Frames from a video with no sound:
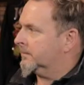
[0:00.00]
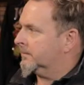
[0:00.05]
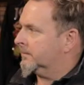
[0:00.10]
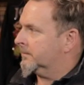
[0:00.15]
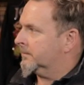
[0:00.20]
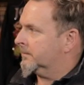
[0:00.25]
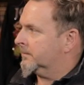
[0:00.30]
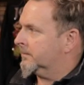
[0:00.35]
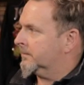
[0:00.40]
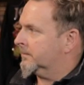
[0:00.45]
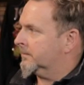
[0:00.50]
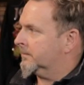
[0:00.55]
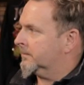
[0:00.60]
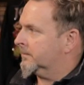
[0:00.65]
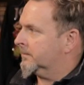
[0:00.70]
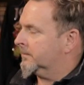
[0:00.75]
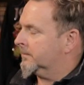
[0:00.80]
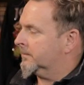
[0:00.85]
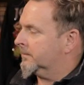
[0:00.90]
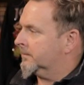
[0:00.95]

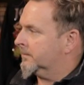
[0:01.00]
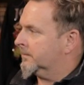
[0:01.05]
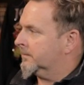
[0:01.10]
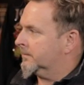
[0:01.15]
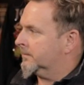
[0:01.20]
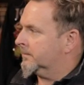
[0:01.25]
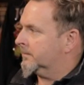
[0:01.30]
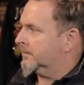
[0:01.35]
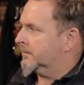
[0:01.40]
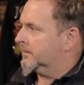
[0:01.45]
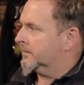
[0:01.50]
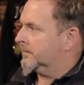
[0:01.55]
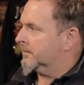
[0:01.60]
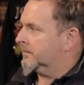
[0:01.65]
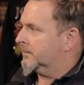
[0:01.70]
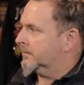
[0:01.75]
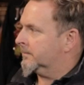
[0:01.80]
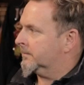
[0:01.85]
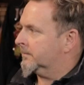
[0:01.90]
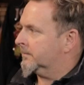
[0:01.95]

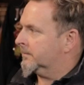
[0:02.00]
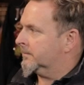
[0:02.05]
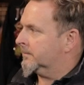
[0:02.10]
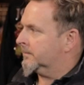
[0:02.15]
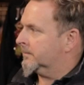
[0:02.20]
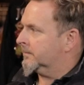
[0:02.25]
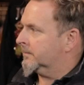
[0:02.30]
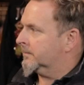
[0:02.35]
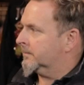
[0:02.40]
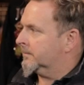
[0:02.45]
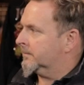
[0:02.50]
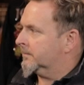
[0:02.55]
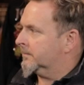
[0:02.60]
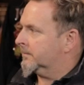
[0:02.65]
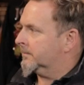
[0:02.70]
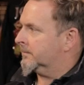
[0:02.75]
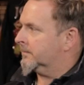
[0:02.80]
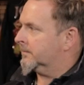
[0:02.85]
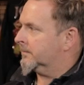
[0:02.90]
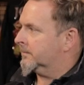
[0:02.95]

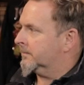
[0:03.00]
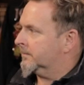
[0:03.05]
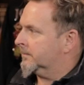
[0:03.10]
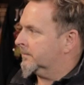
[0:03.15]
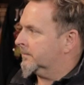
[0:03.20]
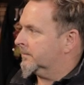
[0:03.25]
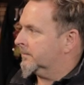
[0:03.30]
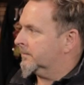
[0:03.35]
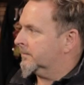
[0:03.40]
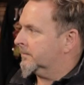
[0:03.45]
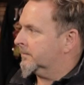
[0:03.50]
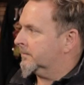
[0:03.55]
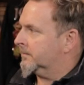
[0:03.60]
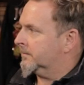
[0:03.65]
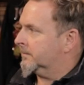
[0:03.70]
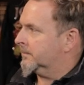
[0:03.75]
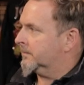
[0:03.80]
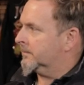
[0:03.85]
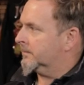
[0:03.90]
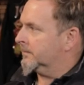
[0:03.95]

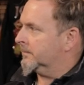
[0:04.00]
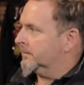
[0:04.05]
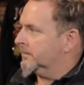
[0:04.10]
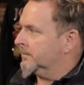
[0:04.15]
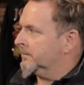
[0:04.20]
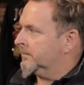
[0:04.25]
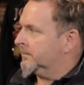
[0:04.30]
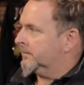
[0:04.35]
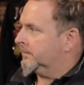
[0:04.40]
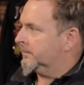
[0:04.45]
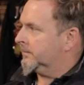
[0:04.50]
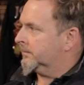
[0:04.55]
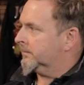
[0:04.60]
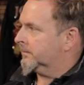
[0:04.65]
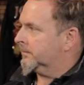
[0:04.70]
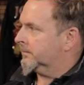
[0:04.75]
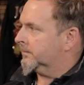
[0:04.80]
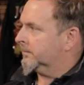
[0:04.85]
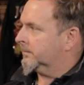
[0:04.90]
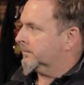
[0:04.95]

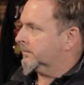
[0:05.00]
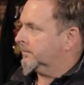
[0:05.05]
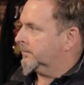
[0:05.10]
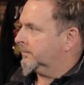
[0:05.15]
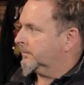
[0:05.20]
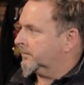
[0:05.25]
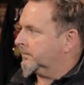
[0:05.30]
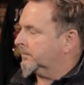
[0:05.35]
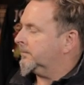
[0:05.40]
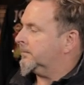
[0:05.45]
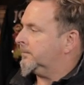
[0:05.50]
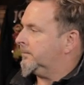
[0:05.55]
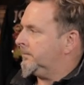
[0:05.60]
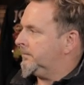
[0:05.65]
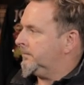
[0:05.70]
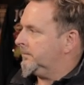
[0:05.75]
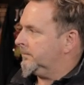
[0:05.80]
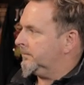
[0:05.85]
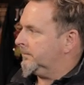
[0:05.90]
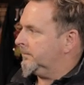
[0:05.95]

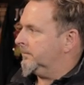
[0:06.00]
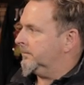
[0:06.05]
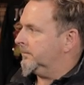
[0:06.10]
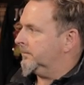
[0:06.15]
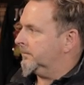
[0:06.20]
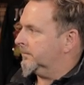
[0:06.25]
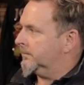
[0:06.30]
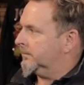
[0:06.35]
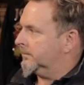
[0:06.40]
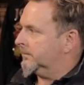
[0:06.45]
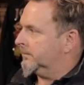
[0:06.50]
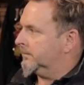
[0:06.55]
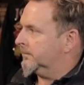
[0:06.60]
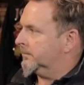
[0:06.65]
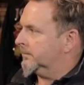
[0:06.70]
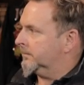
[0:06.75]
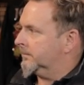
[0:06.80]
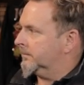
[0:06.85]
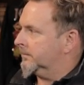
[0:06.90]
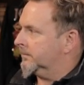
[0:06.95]

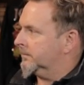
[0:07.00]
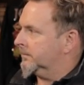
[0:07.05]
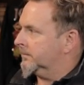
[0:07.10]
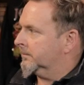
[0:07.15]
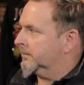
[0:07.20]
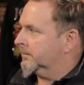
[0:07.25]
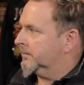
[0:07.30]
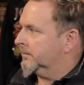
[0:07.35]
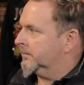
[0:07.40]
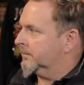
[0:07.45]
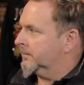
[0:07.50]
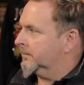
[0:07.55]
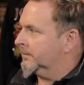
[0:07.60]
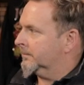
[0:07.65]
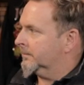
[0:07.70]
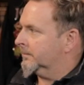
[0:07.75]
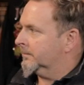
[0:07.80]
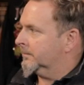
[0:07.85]
This person isn't speaking.